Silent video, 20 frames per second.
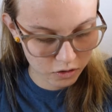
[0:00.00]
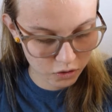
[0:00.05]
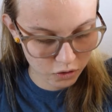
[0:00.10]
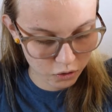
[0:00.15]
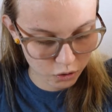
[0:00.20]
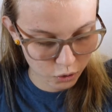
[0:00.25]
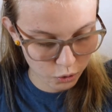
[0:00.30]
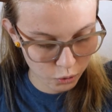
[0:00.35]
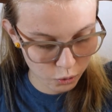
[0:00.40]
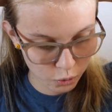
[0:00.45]

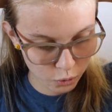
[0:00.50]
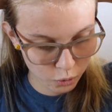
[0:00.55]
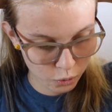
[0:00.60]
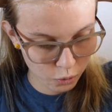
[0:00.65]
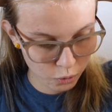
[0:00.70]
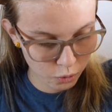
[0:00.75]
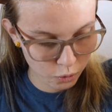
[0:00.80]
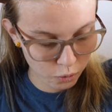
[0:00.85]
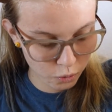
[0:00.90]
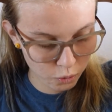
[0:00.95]

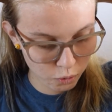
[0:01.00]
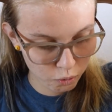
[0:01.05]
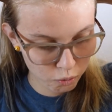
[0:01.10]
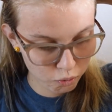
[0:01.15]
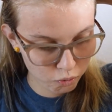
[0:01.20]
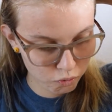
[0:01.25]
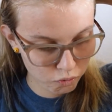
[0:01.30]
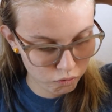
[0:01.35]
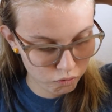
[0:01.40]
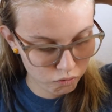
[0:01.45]
to
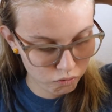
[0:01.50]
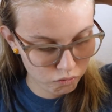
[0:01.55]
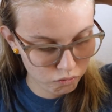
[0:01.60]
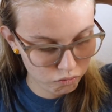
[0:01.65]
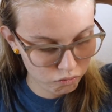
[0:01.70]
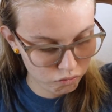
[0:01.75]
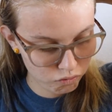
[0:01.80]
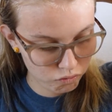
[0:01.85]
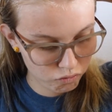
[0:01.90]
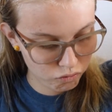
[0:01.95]

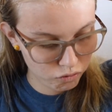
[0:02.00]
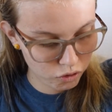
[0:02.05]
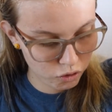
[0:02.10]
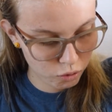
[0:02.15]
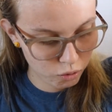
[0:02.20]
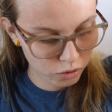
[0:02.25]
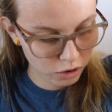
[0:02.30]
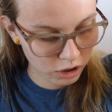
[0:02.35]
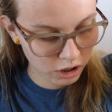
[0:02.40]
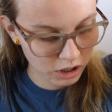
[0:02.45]

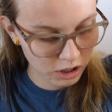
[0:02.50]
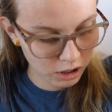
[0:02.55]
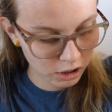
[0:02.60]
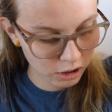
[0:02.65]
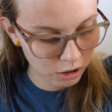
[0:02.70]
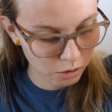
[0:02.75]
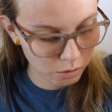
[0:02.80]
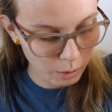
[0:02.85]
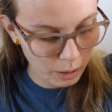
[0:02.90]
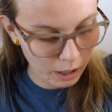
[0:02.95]
really tell
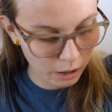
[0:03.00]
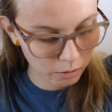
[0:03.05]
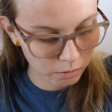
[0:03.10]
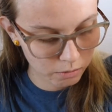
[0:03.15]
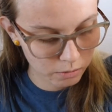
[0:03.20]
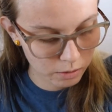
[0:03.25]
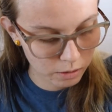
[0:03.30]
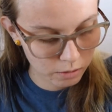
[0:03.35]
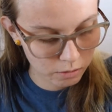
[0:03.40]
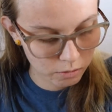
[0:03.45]
you about
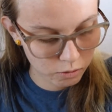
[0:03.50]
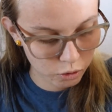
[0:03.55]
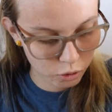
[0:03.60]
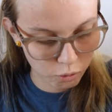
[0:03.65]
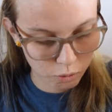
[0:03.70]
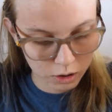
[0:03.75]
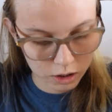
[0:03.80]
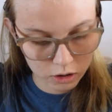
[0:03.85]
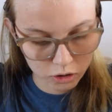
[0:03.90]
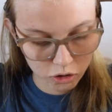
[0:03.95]
too
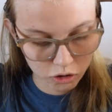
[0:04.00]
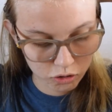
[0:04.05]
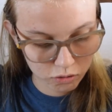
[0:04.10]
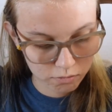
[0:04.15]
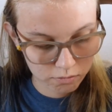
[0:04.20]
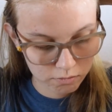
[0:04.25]
much.